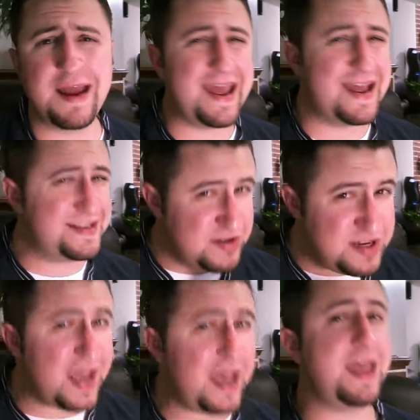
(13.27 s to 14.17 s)
and
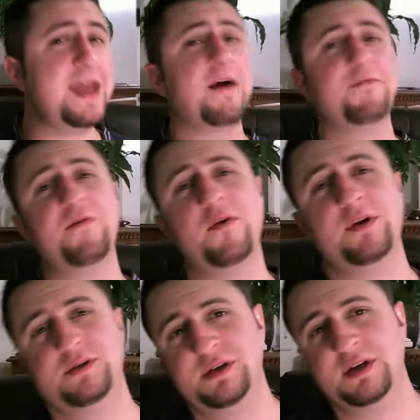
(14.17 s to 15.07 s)
today our
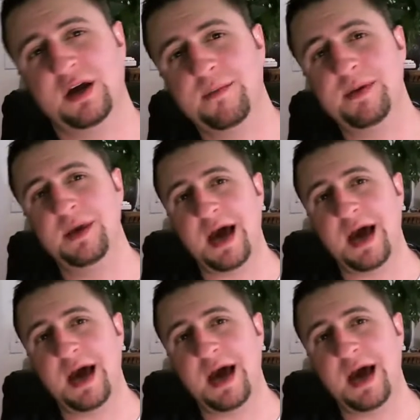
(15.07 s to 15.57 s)
focus is going to be